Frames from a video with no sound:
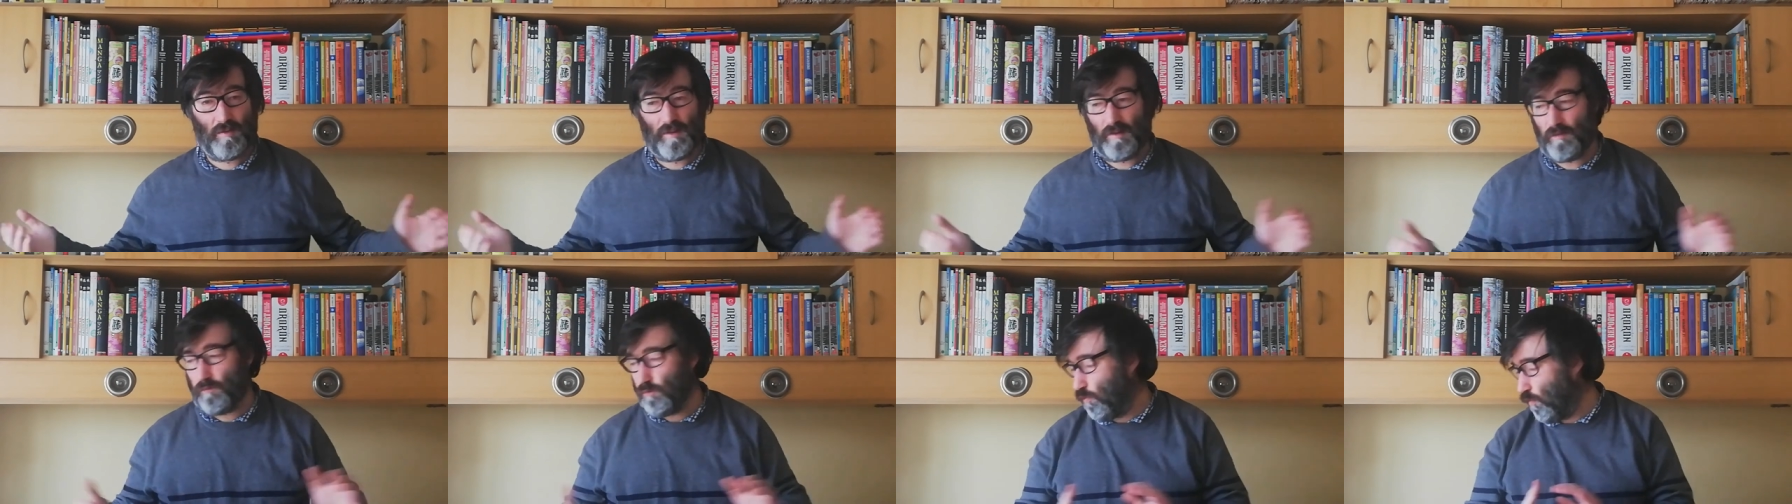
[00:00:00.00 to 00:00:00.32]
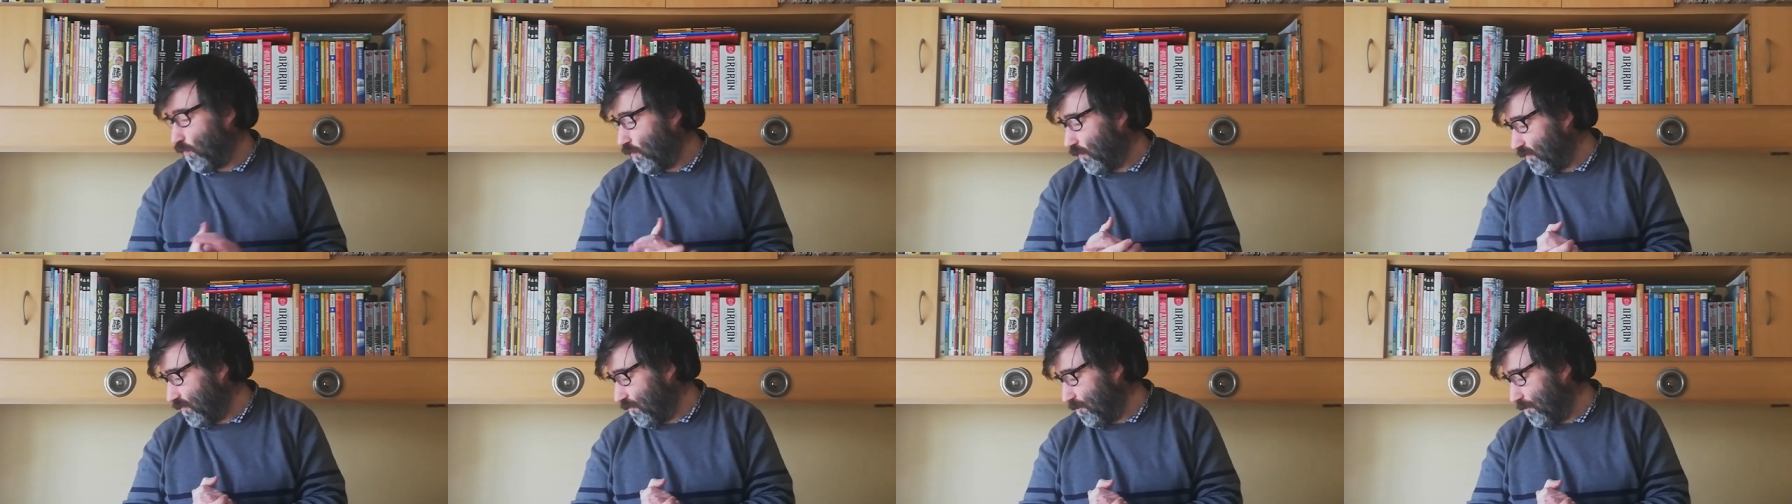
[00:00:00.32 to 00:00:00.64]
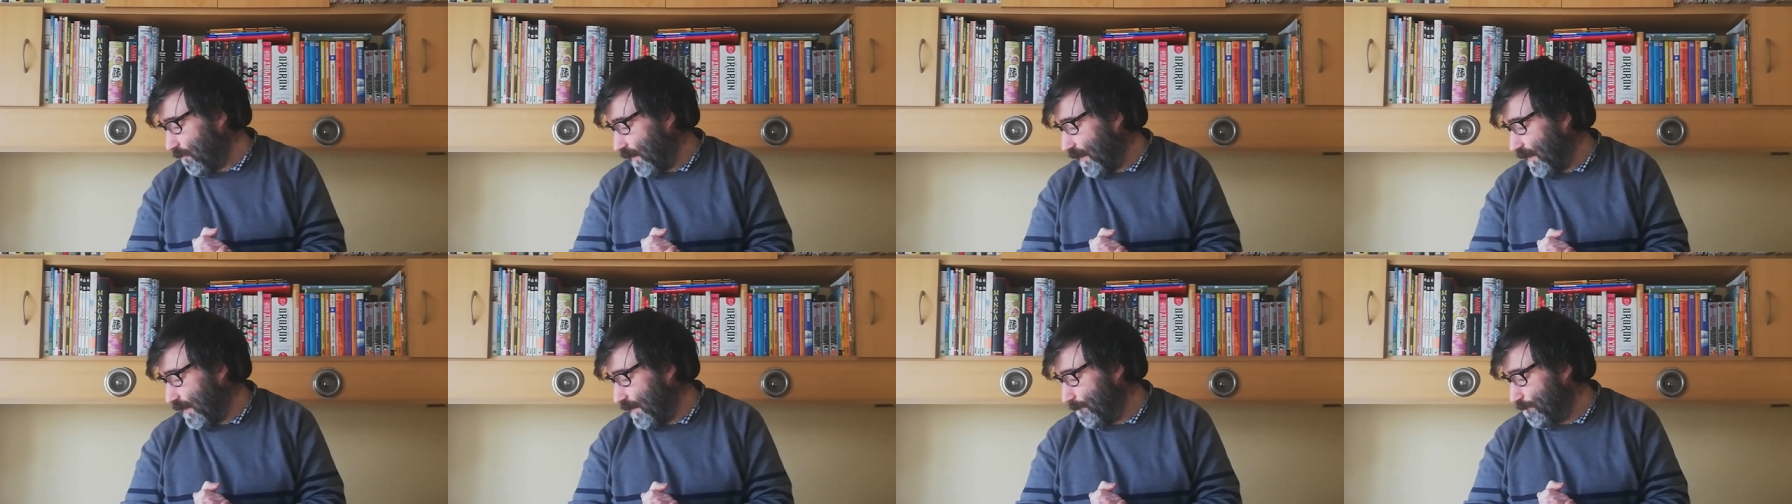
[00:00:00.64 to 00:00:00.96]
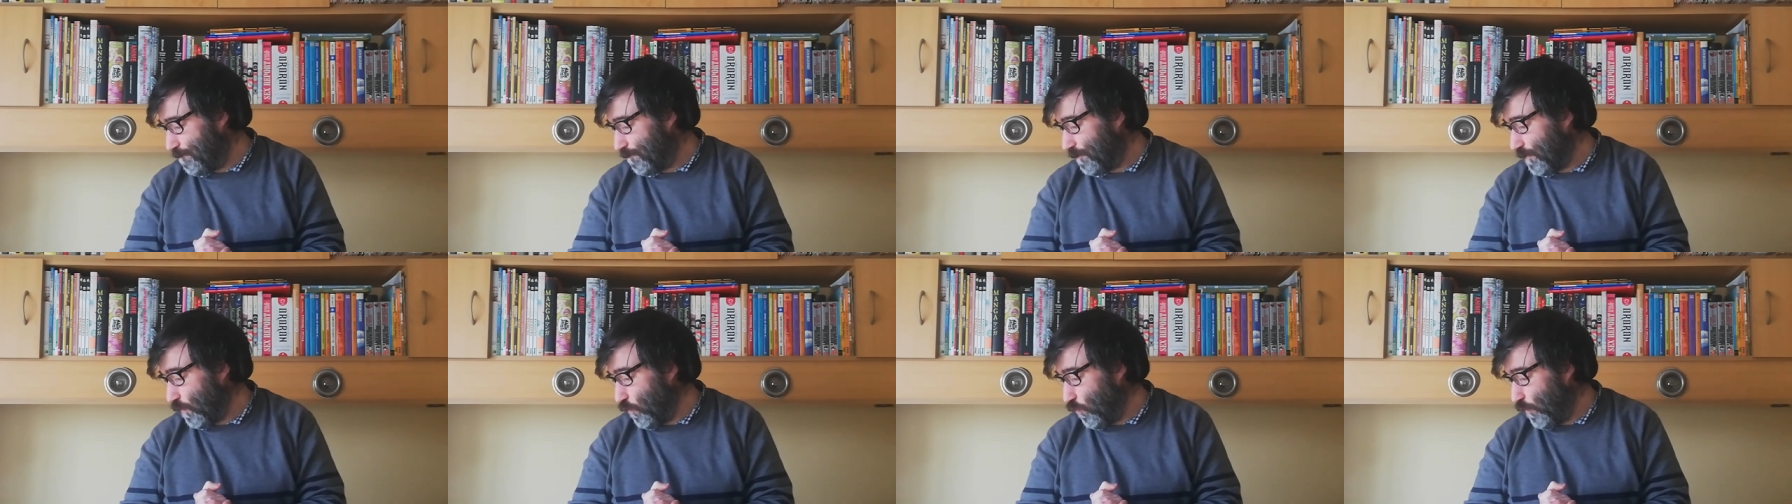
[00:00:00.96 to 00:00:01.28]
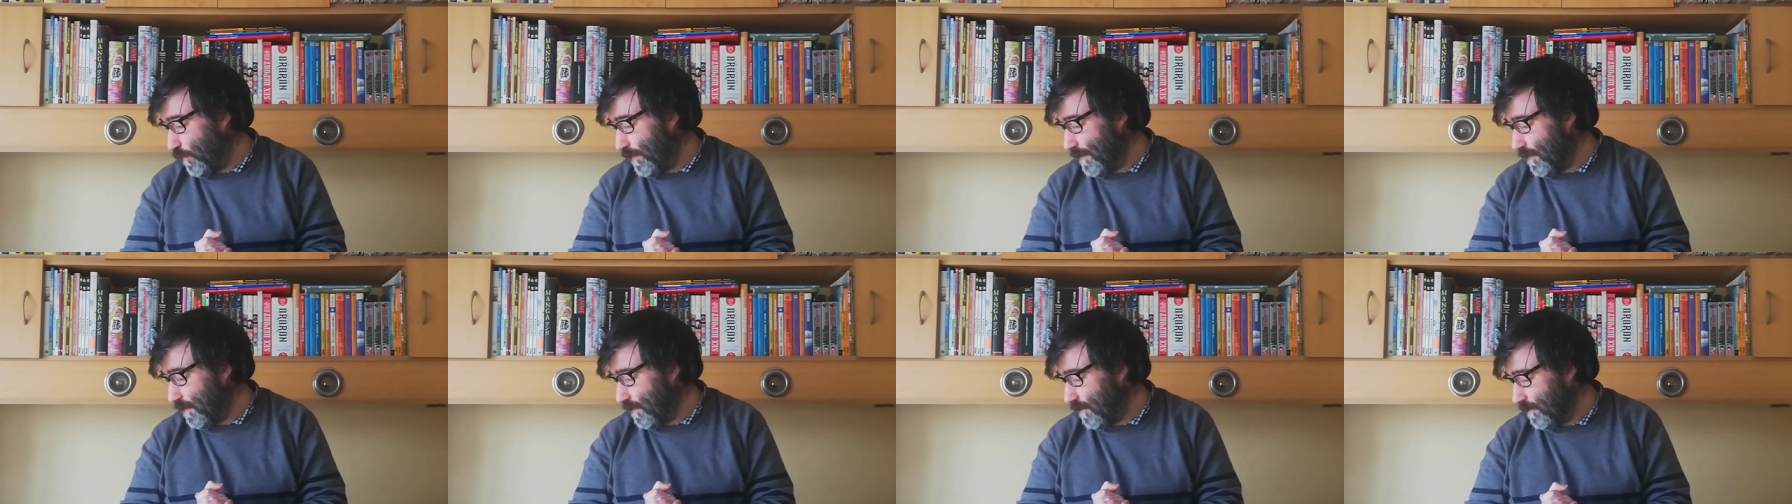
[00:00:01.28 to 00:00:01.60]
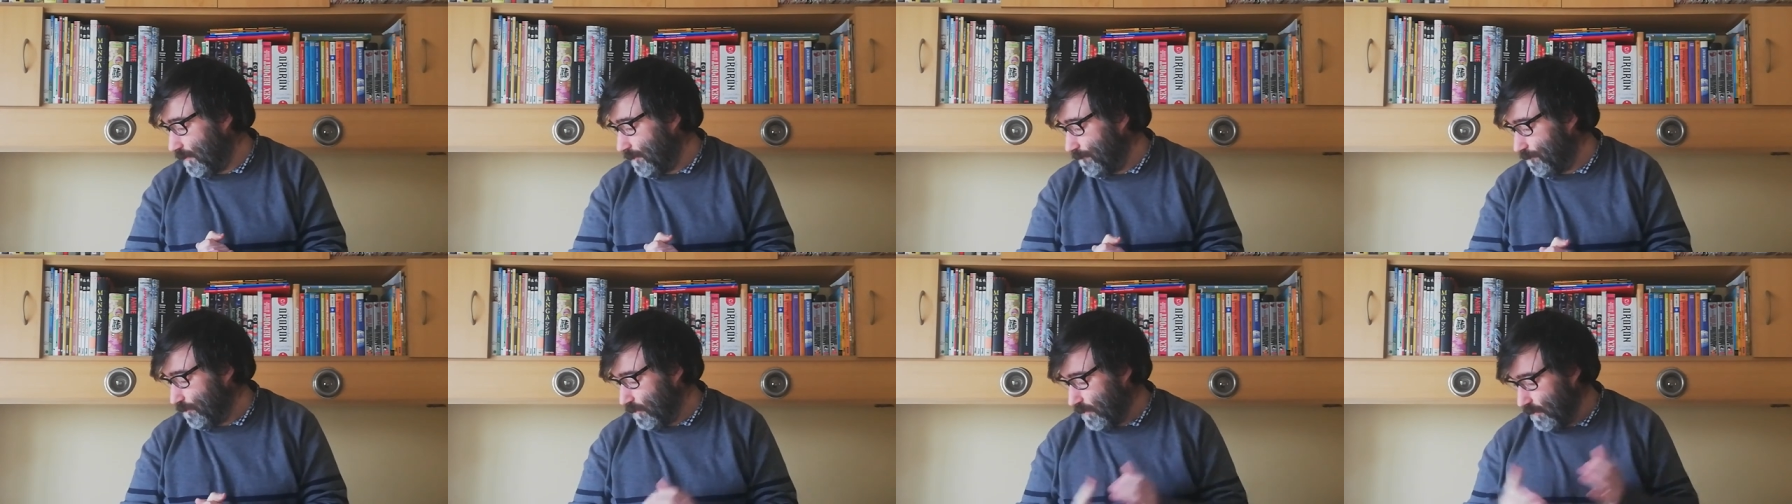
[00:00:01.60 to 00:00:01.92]
That was my
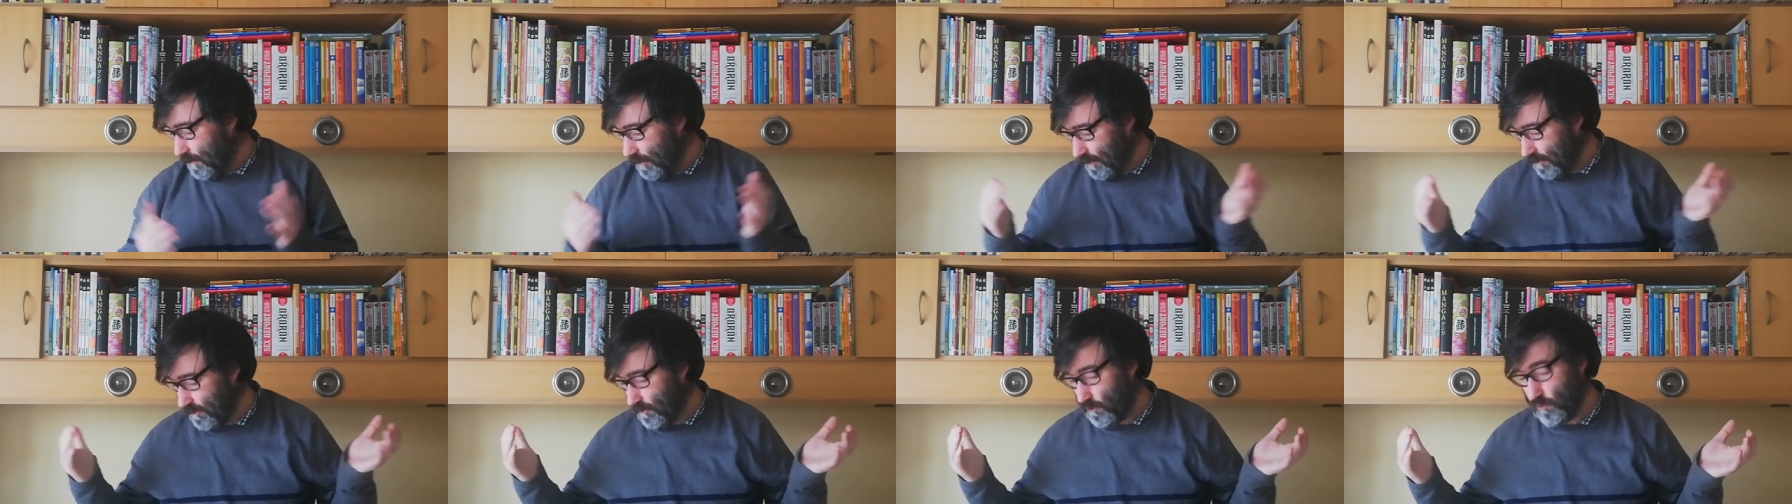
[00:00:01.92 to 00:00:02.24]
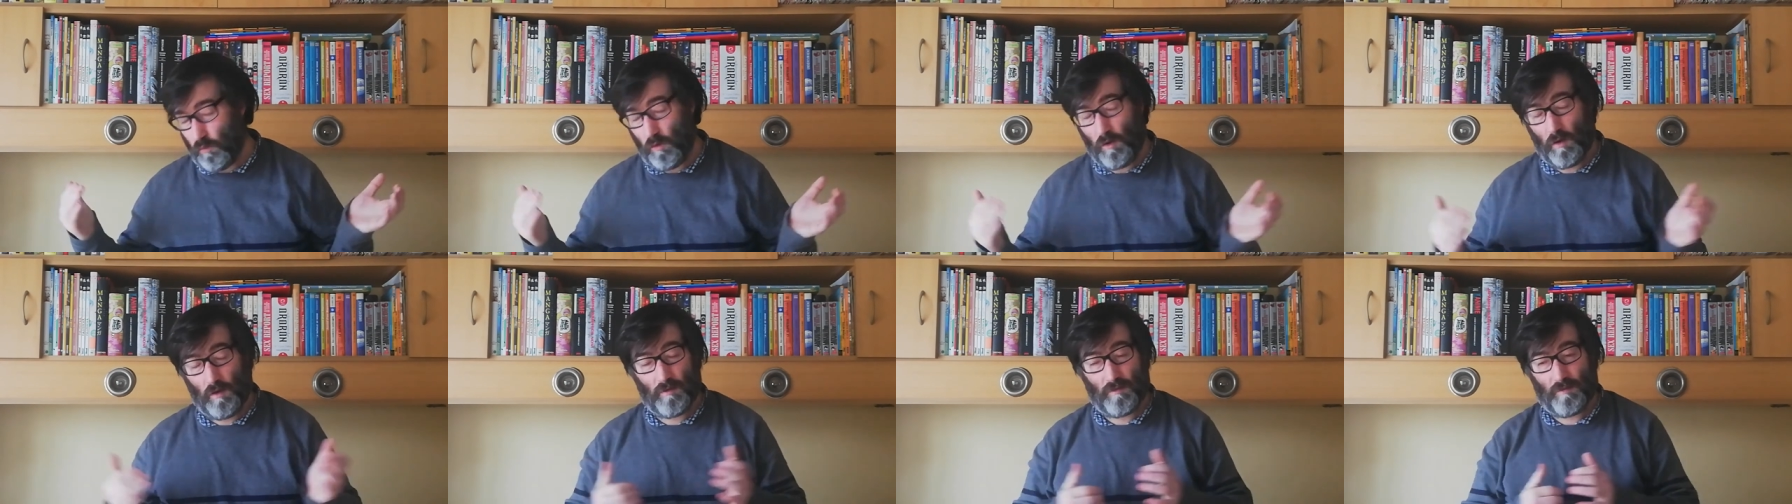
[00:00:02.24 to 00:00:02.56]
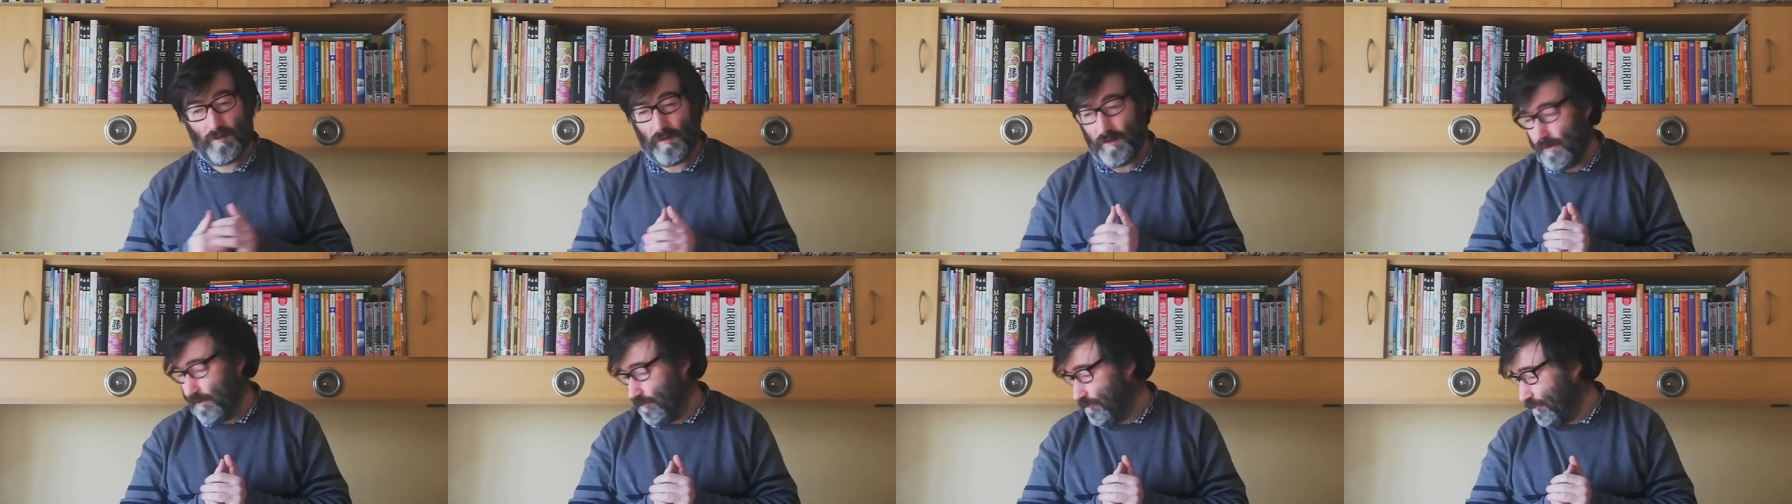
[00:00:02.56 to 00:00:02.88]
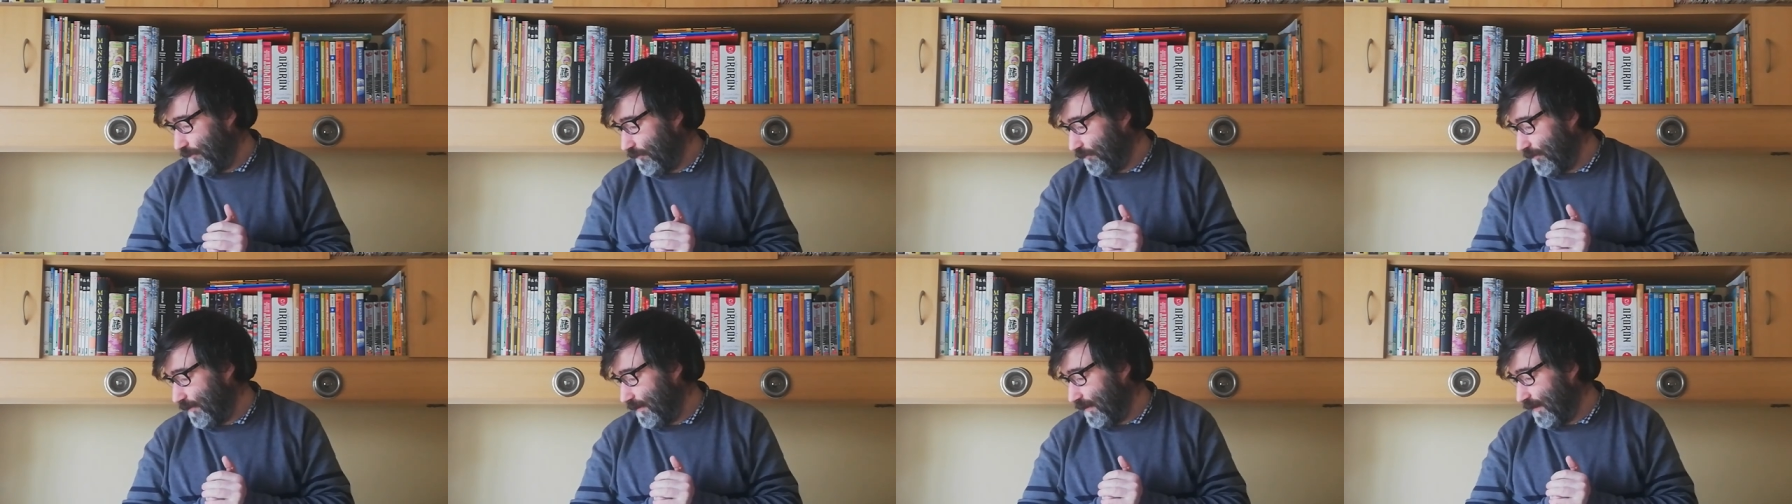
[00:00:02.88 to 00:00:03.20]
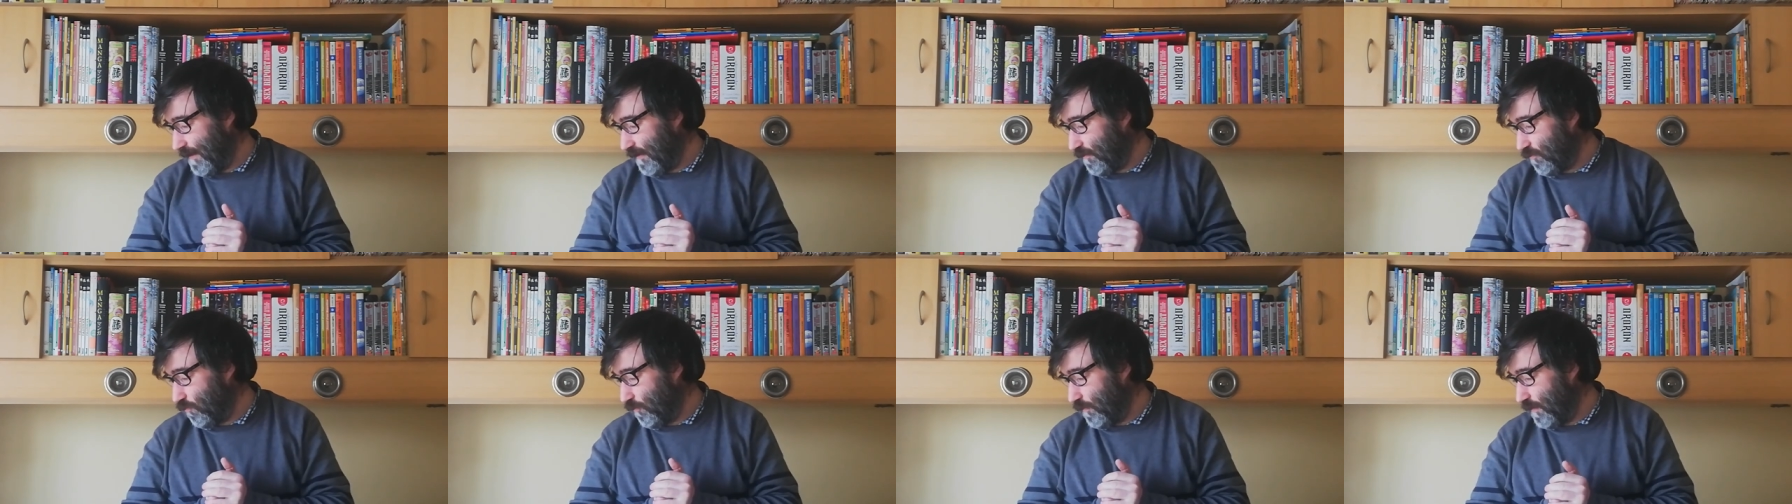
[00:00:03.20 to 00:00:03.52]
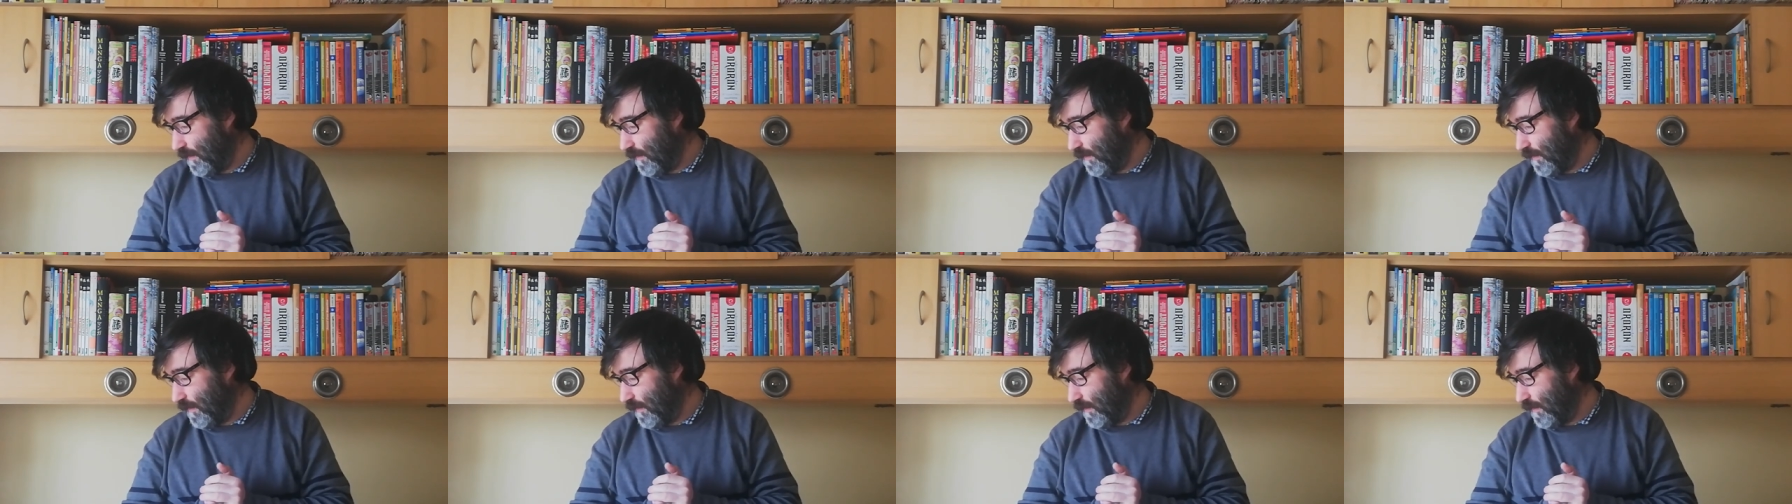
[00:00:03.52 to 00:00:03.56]
week. It was a very nice